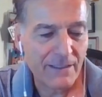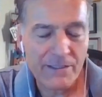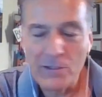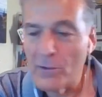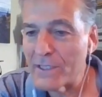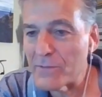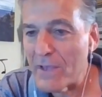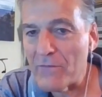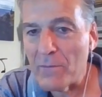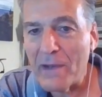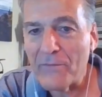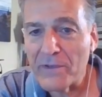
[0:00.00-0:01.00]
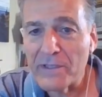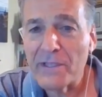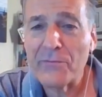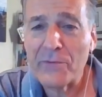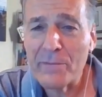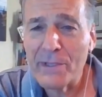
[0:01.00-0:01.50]
U.S., we have about
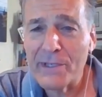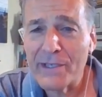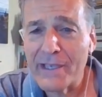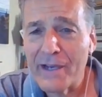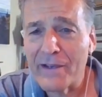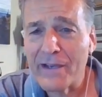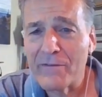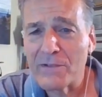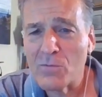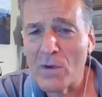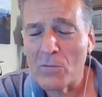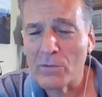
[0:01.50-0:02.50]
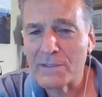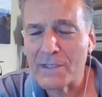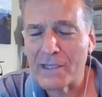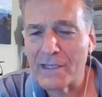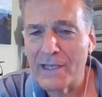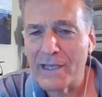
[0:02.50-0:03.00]
53 million caregivers. What's
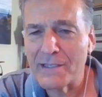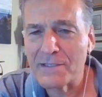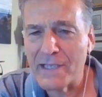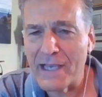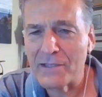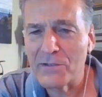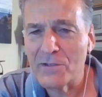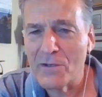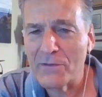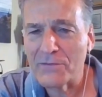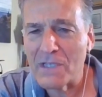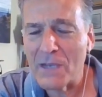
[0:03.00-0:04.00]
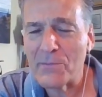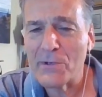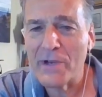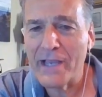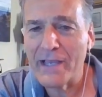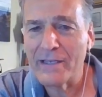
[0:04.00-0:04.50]
the Canadian stat? Do you know off the top of
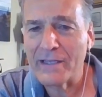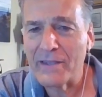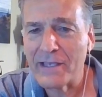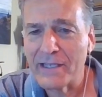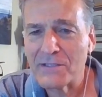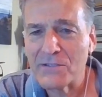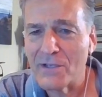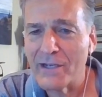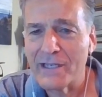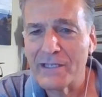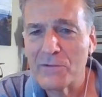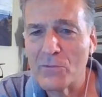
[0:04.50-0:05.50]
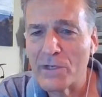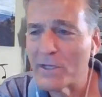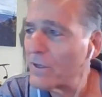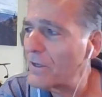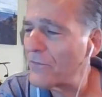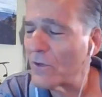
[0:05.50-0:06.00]
your head? I think I saw it in one of
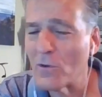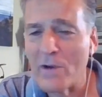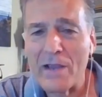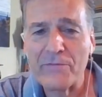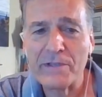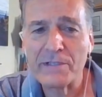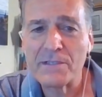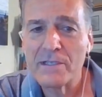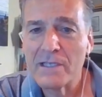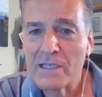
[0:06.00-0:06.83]
your infographics.